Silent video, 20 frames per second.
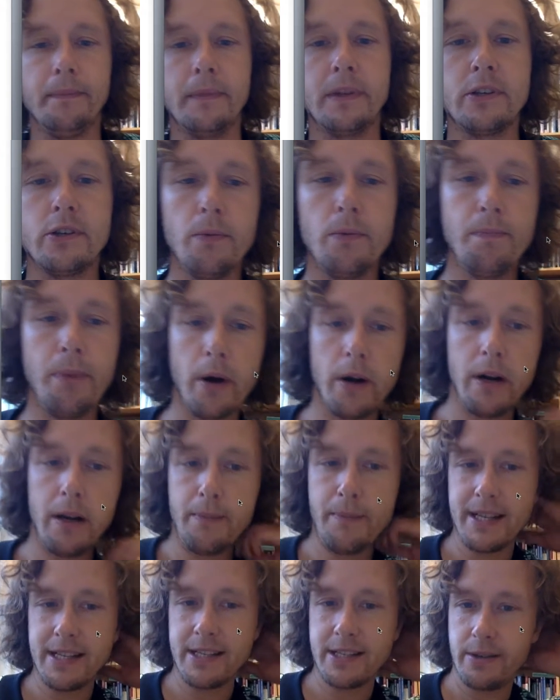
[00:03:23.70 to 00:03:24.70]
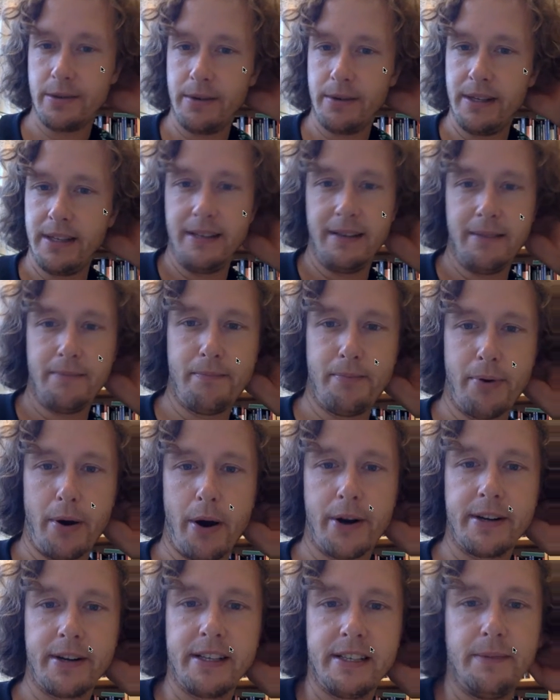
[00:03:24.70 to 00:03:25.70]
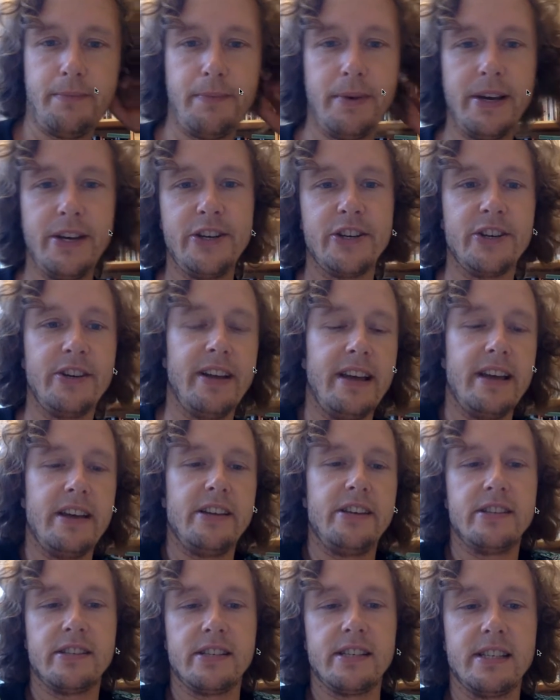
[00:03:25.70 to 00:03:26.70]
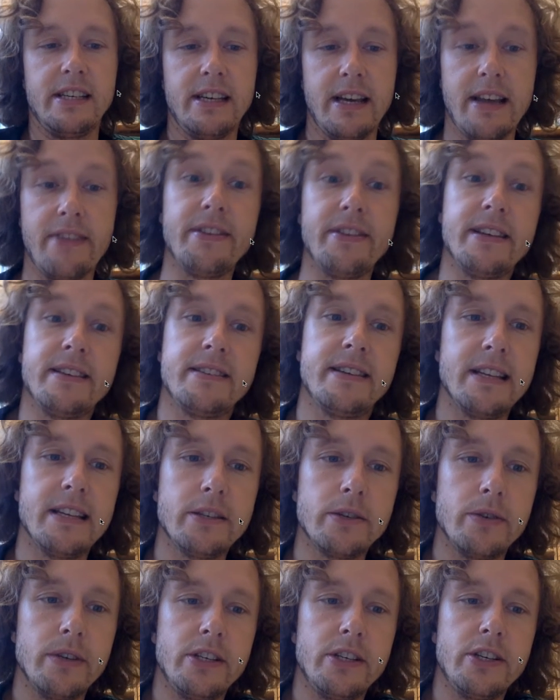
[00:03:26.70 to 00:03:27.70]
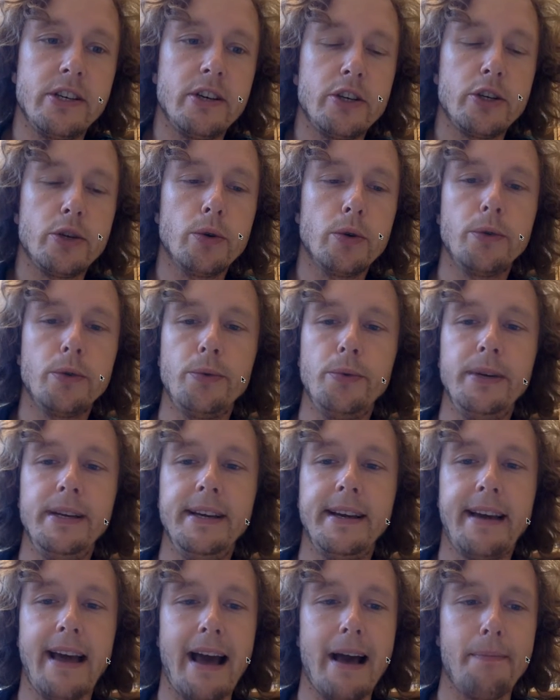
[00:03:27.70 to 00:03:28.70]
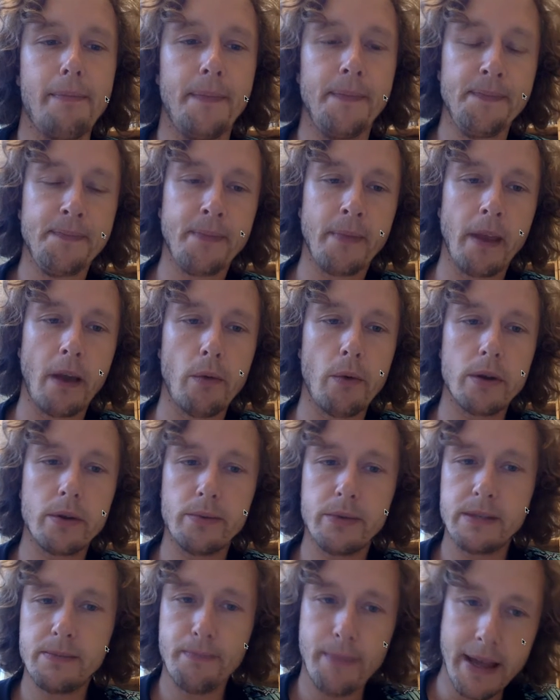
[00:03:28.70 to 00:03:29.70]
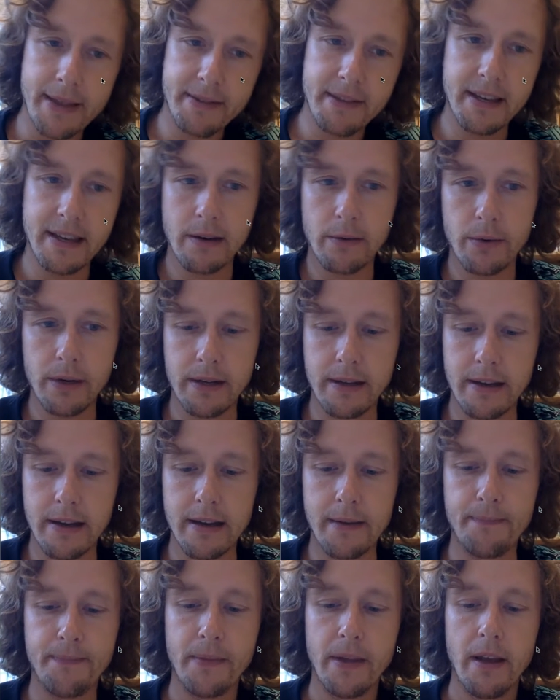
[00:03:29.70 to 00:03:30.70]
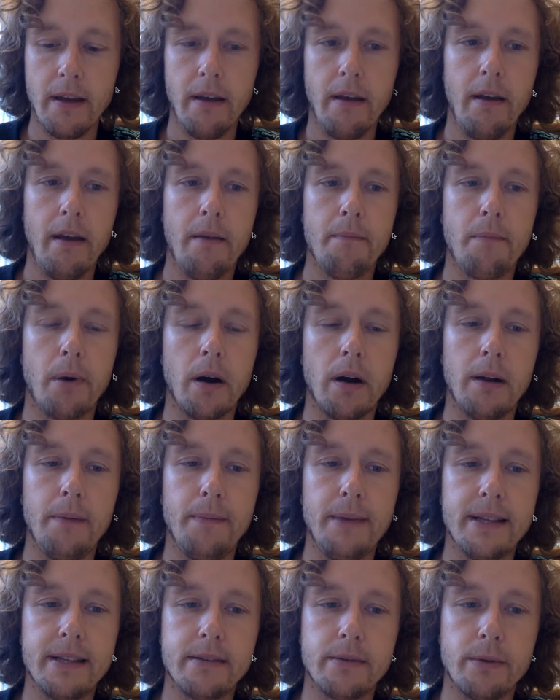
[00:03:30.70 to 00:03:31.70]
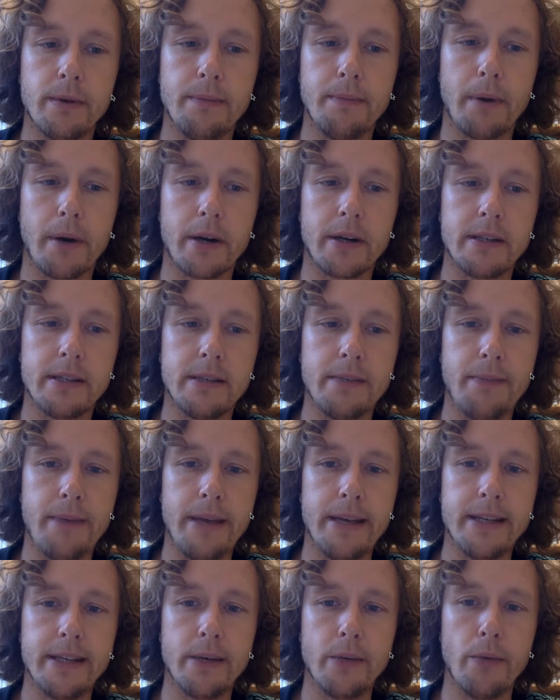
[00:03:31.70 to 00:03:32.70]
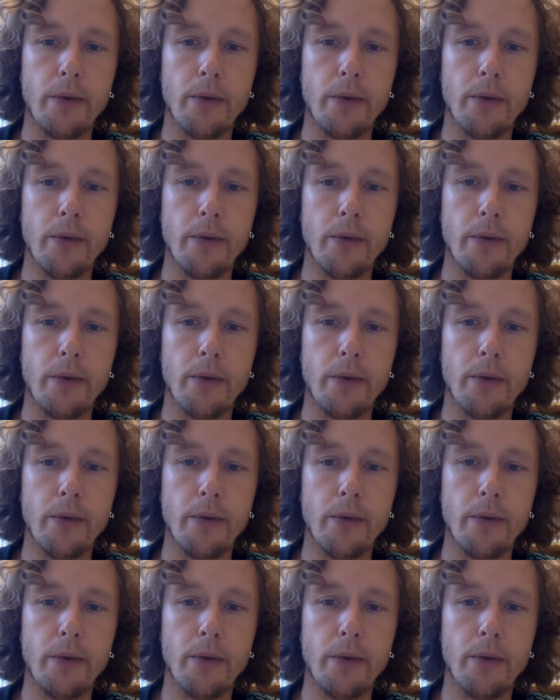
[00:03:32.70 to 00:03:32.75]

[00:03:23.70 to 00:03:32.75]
So parliamentary participation agency and the state. So a short recap. What was meant here with parliamentary participation?